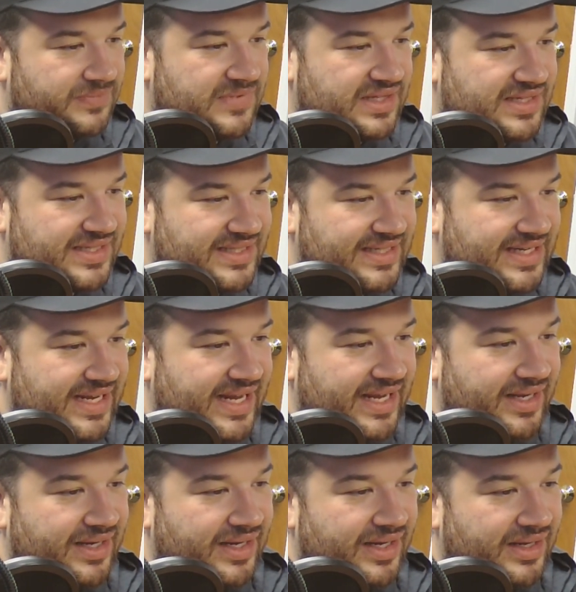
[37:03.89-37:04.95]

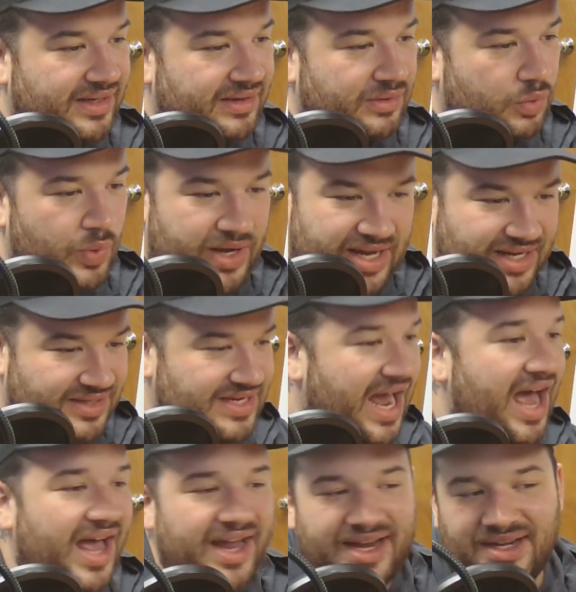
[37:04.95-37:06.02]
seeing when he
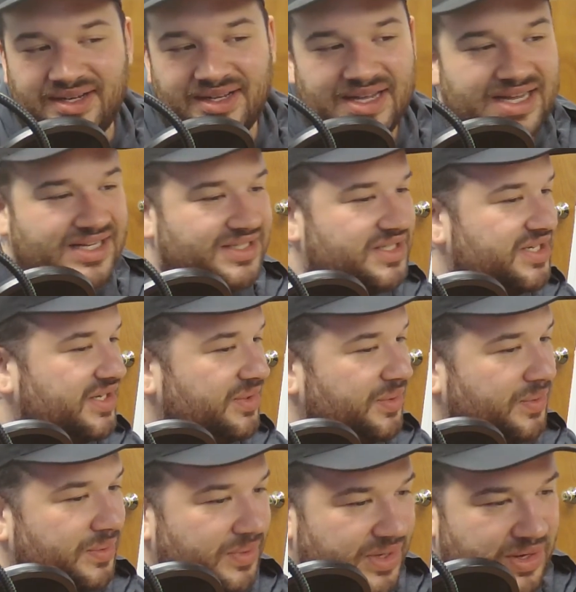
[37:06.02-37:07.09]
died
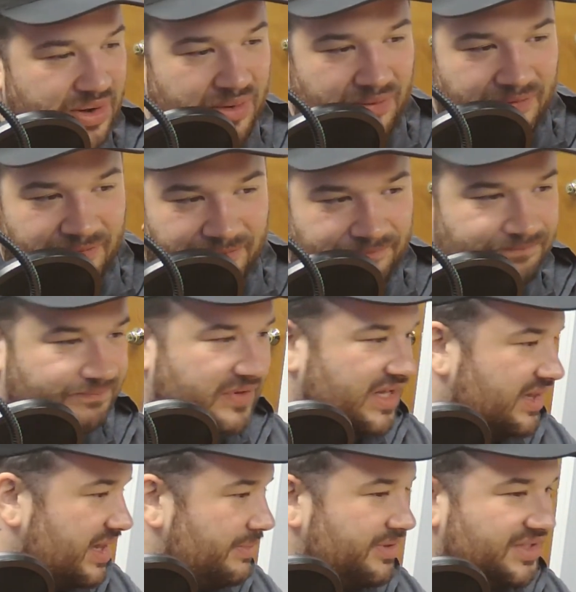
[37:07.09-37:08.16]
to,
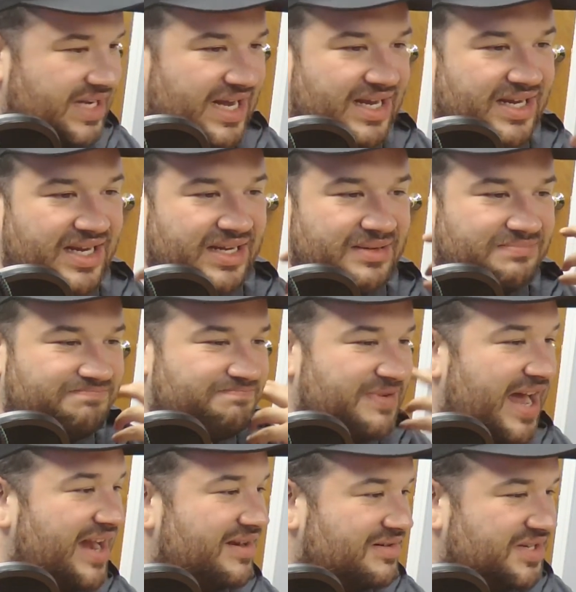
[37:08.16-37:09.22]
Clementine
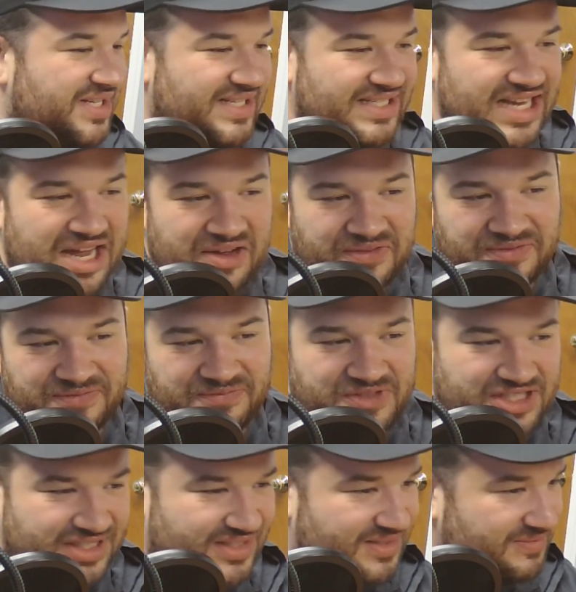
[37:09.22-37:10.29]
by herself,
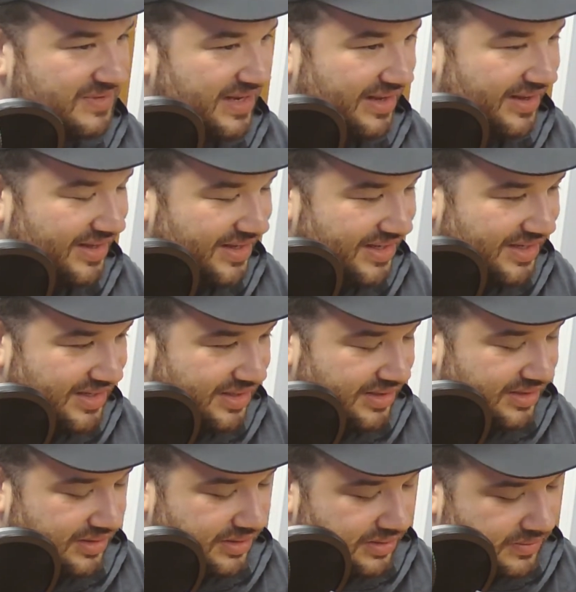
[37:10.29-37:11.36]
just
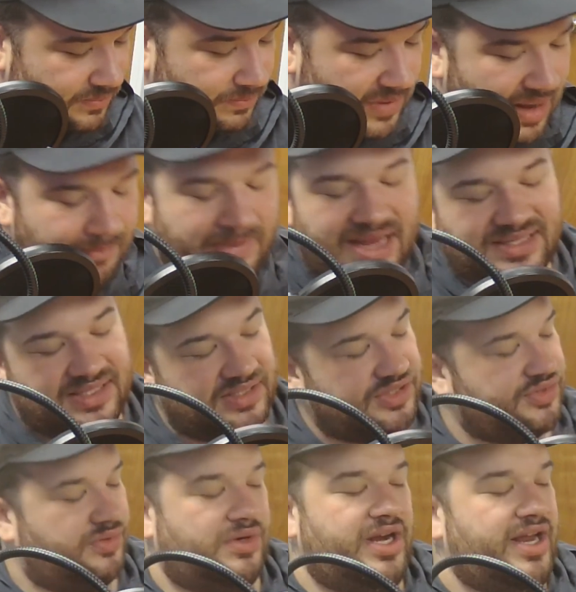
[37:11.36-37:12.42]
amazing
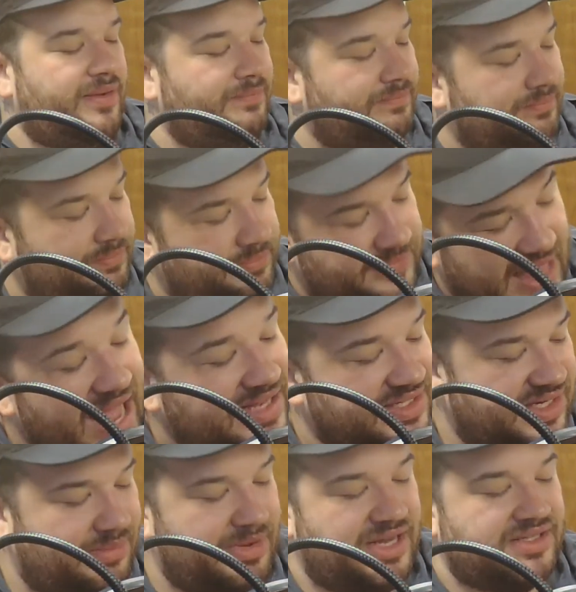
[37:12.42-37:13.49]
story. That's
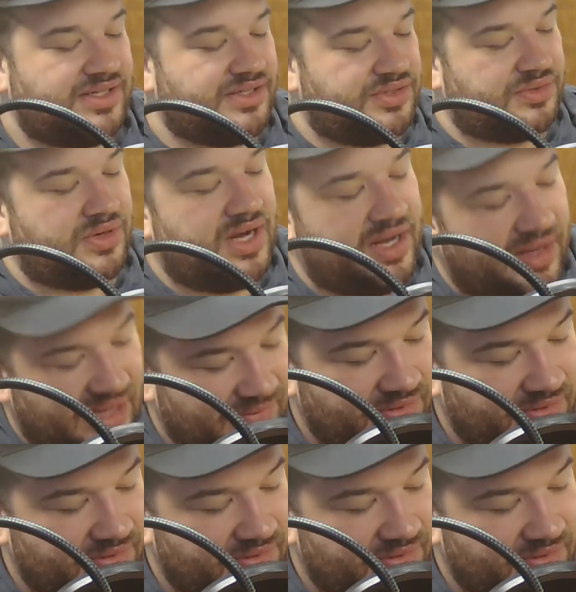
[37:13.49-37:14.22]
an amazing story. If